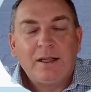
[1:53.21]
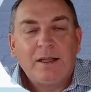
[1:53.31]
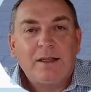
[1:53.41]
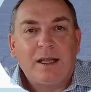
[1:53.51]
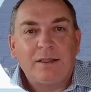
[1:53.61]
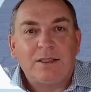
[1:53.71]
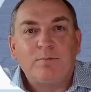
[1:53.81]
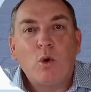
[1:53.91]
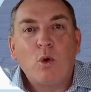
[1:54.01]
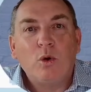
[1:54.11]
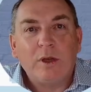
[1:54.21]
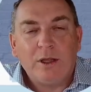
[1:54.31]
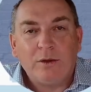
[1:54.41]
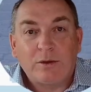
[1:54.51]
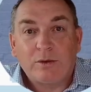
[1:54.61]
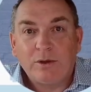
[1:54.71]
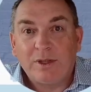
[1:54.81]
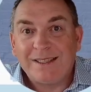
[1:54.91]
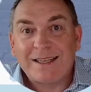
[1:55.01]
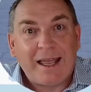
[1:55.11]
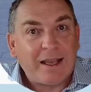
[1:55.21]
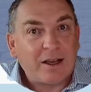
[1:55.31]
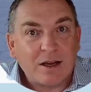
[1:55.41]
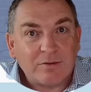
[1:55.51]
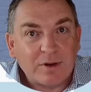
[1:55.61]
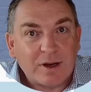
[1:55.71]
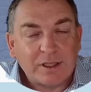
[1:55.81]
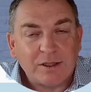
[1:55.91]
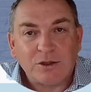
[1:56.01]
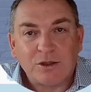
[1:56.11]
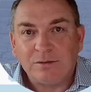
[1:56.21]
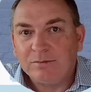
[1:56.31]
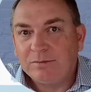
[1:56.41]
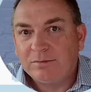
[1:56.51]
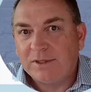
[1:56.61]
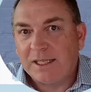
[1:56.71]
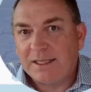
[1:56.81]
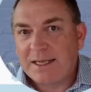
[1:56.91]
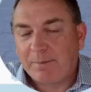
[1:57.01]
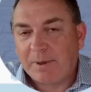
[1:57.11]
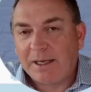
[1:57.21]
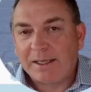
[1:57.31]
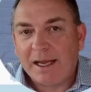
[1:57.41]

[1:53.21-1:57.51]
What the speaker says: and support you through this AI revolution that is happening now.